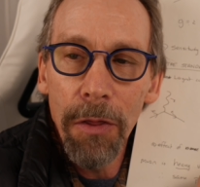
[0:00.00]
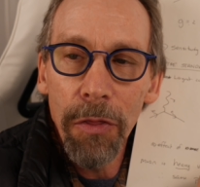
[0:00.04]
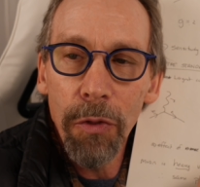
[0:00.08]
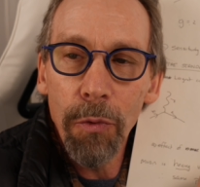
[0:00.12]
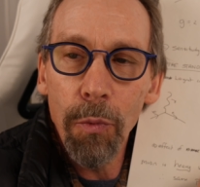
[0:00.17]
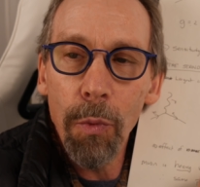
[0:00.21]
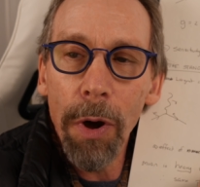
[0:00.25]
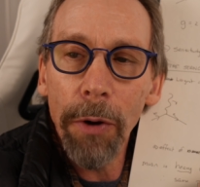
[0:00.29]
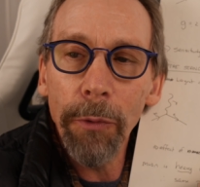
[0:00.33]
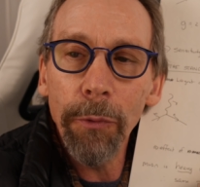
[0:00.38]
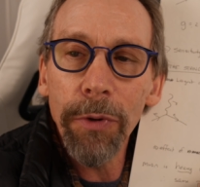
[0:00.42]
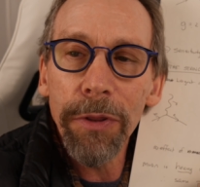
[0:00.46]
the
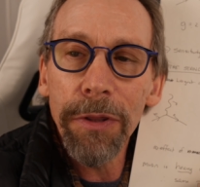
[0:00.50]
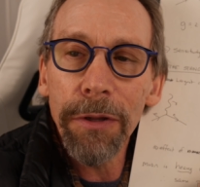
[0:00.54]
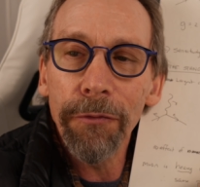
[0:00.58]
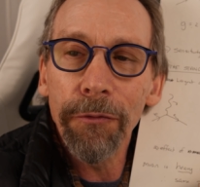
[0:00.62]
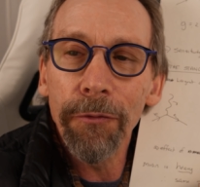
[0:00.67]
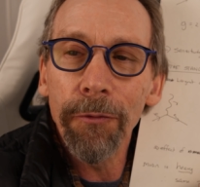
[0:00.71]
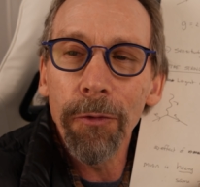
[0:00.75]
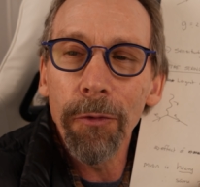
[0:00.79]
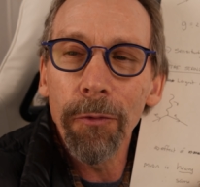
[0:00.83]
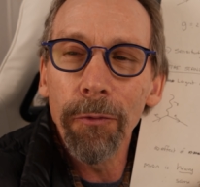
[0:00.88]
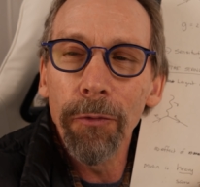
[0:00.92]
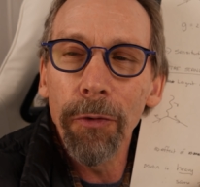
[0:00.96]
one with the
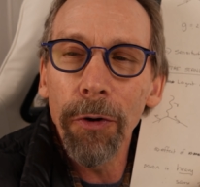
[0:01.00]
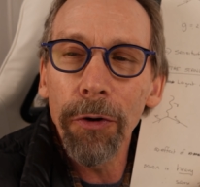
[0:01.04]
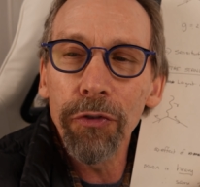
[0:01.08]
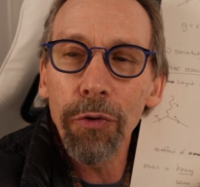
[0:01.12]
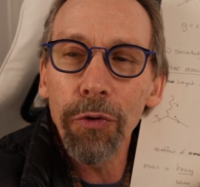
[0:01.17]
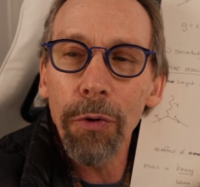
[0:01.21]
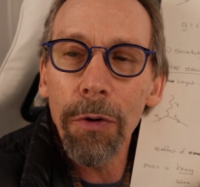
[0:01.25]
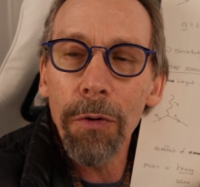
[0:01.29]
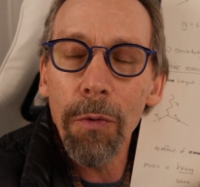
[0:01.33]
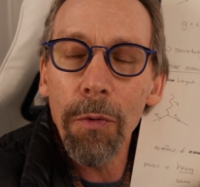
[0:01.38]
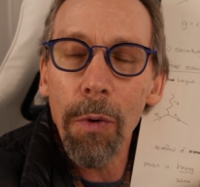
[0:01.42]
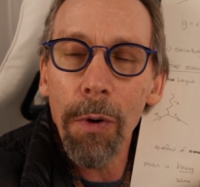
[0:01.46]

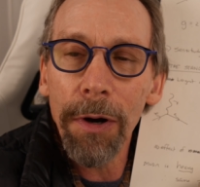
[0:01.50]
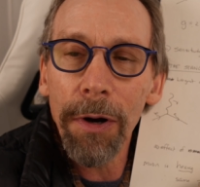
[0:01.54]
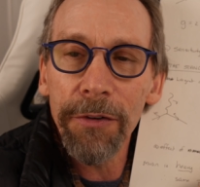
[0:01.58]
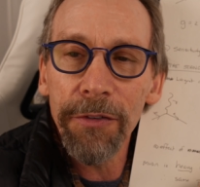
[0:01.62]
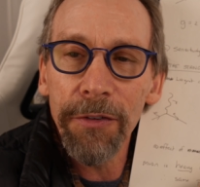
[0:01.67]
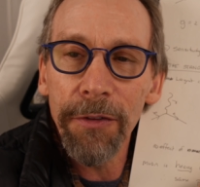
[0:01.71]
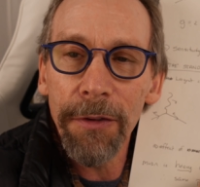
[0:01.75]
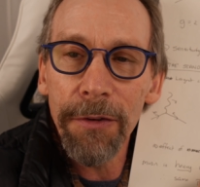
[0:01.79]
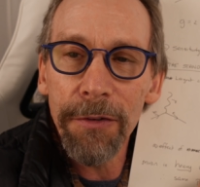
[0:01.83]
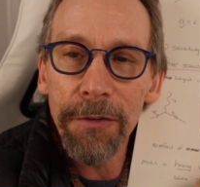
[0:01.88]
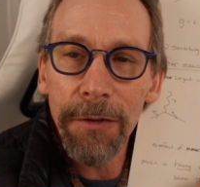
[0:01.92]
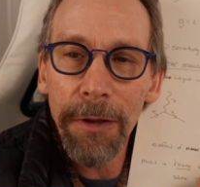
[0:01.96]
virtual
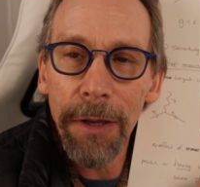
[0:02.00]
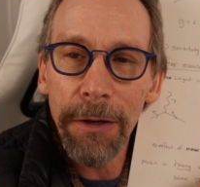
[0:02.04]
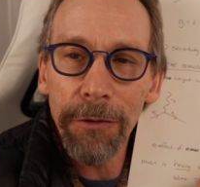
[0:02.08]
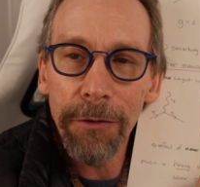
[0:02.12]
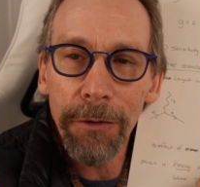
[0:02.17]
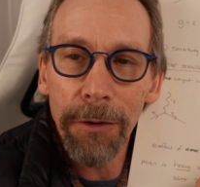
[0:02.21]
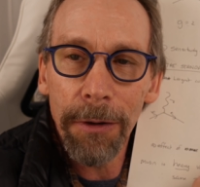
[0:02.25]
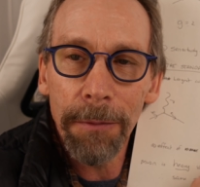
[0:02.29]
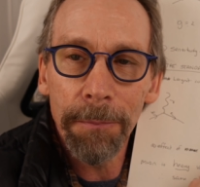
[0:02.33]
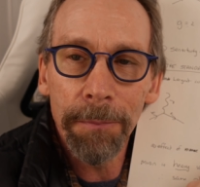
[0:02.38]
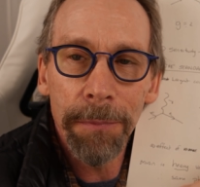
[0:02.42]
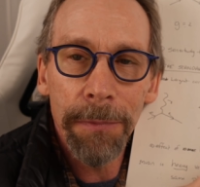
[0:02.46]
quarks in the
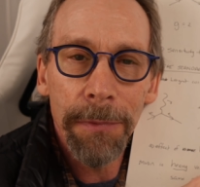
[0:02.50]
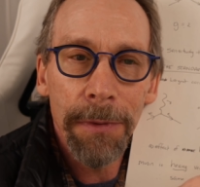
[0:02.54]
center,